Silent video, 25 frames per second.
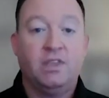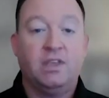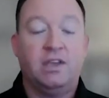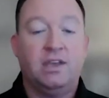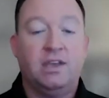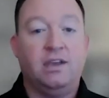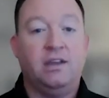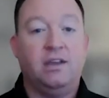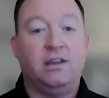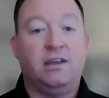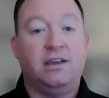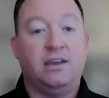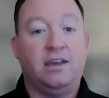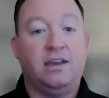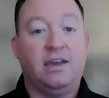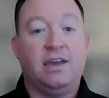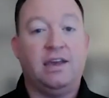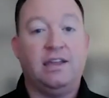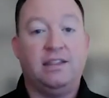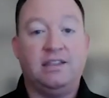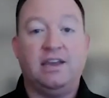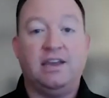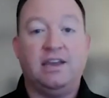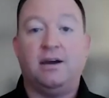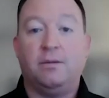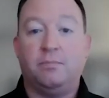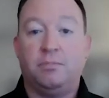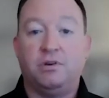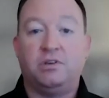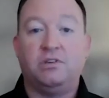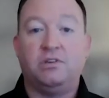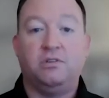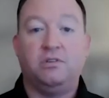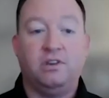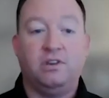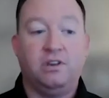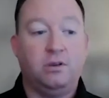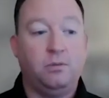And I had the
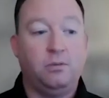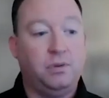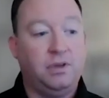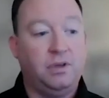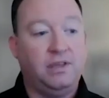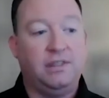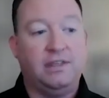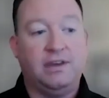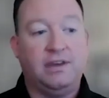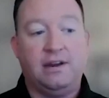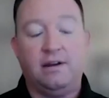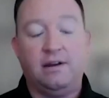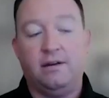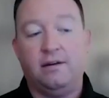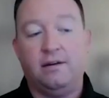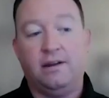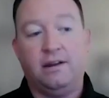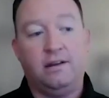opportunity to be there.